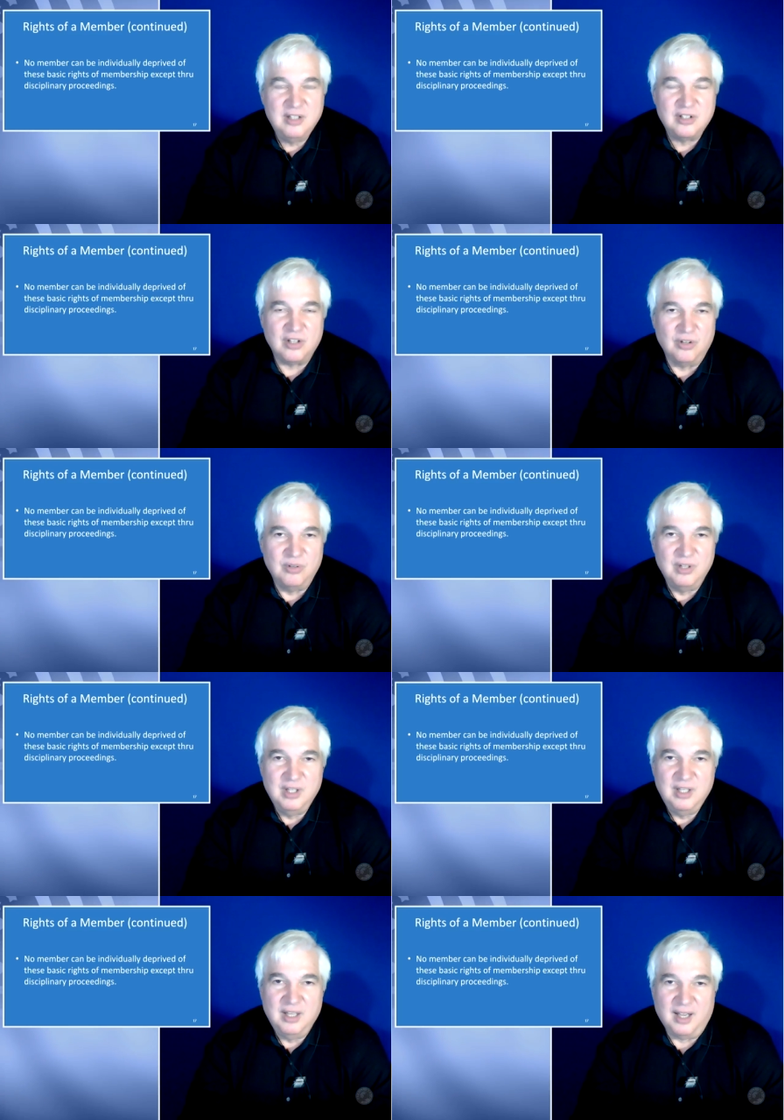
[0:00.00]
So
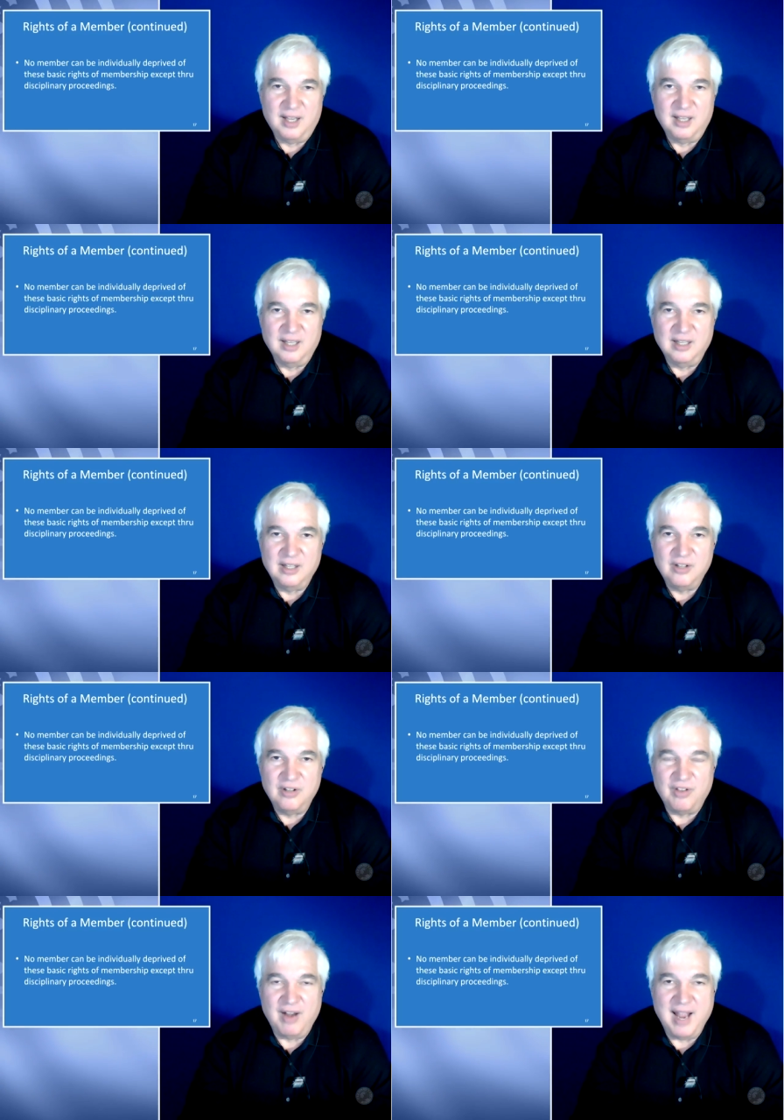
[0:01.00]
uh,
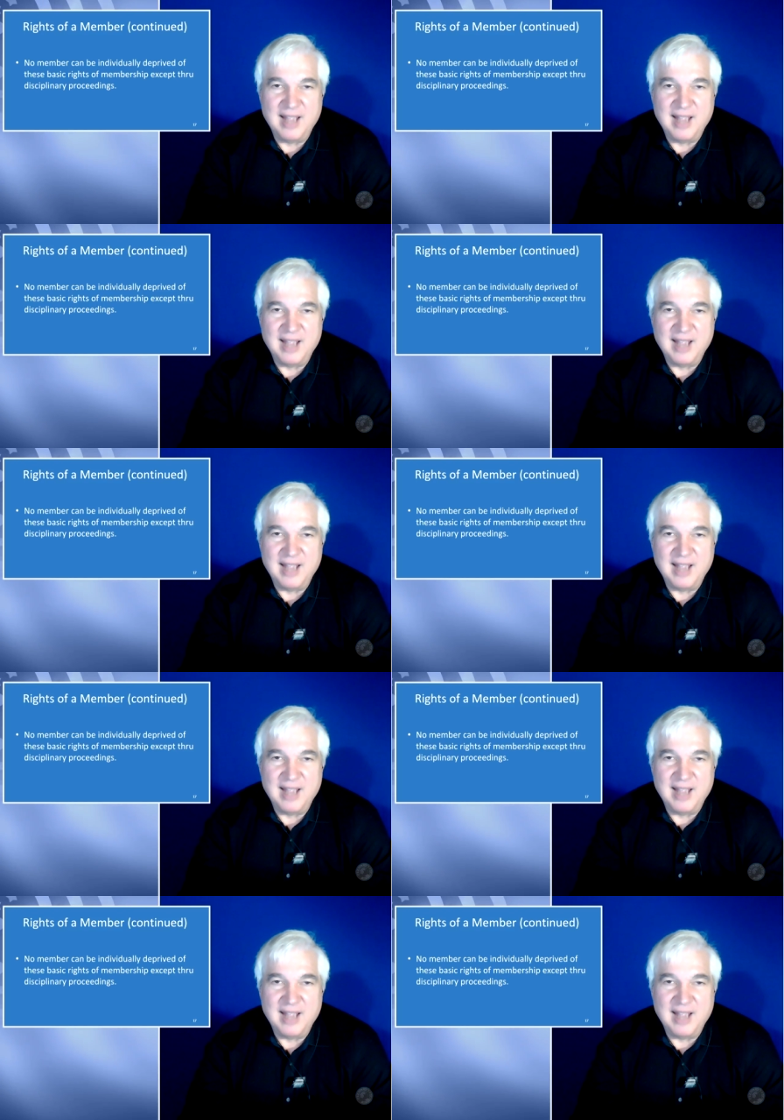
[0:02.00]
there has to,